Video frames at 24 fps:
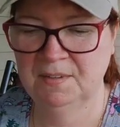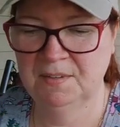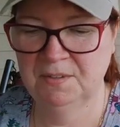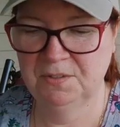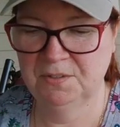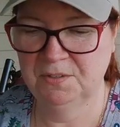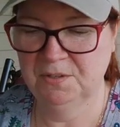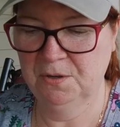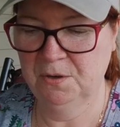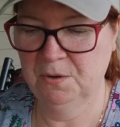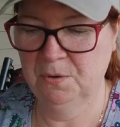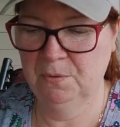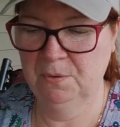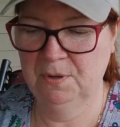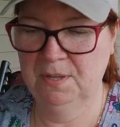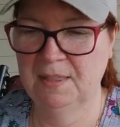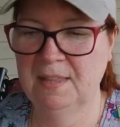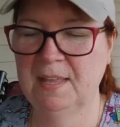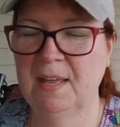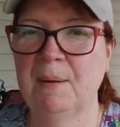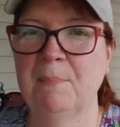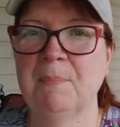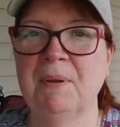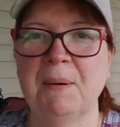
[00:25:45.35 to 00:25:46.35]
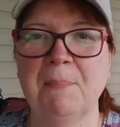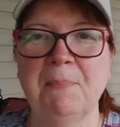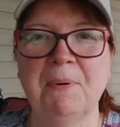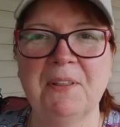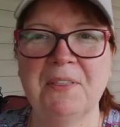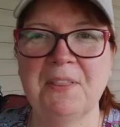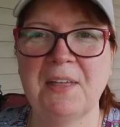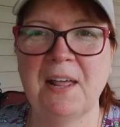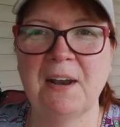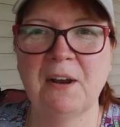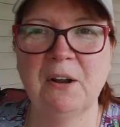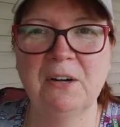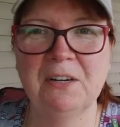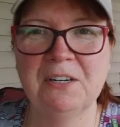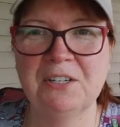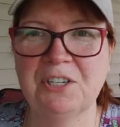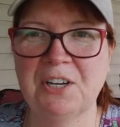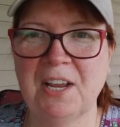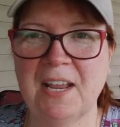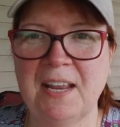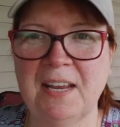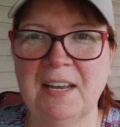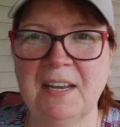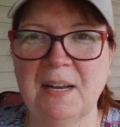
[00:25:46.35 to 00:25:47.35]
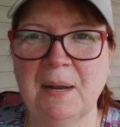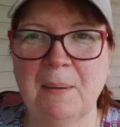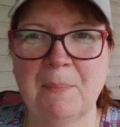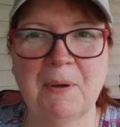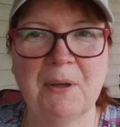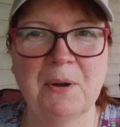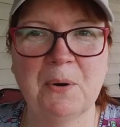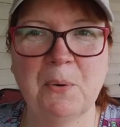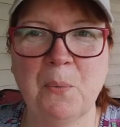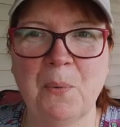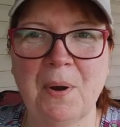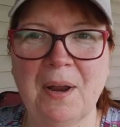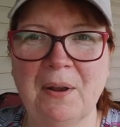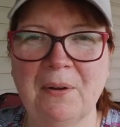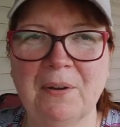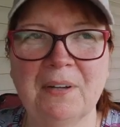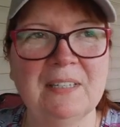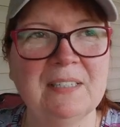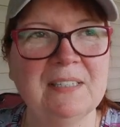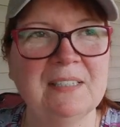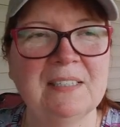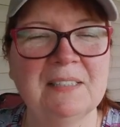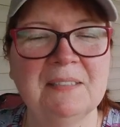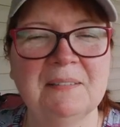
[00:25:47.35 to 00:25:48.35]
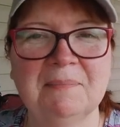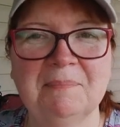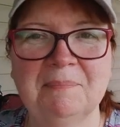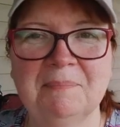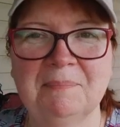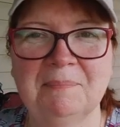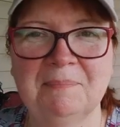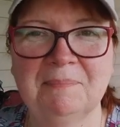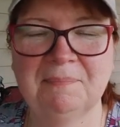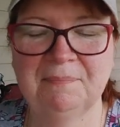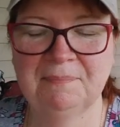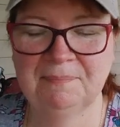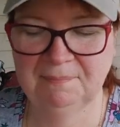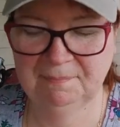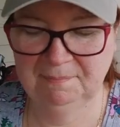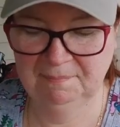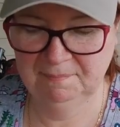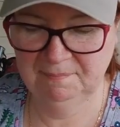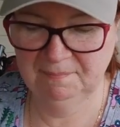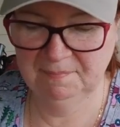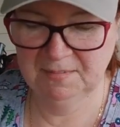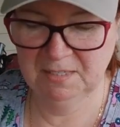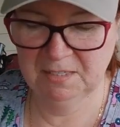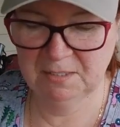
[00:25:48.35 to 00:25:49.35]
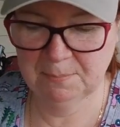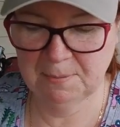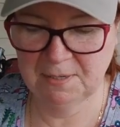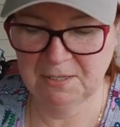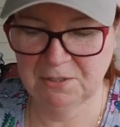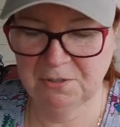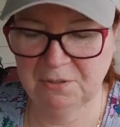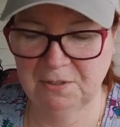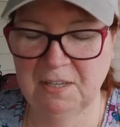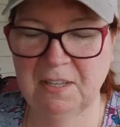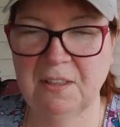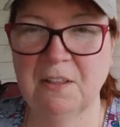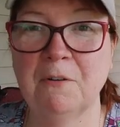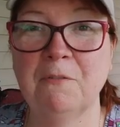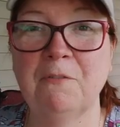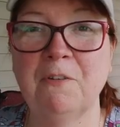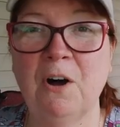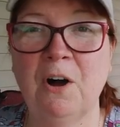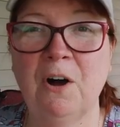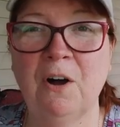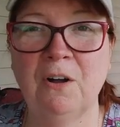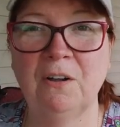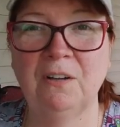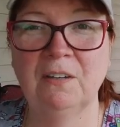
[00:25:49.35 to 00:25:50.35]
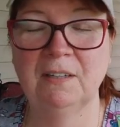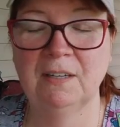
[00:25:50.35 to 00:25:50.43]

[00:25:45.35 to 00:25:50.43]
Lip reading: So, and then I'm going to put that on a chain and I'm going to wear it, especially in the fall.